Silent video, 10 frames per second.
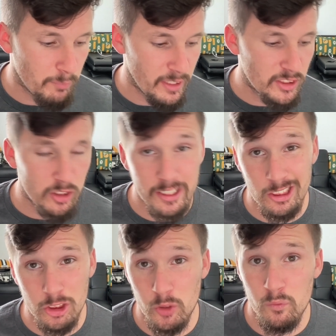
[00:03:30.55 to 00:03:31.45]
But it's already
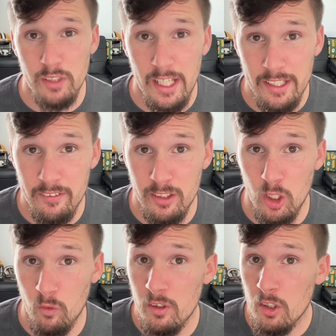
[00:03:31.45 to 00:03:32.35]
June 9th. You
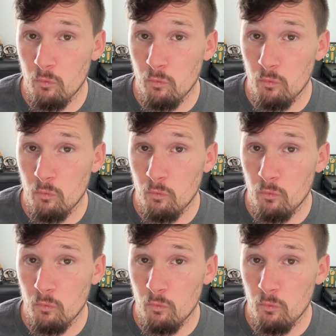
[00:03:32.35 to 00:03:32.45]
know,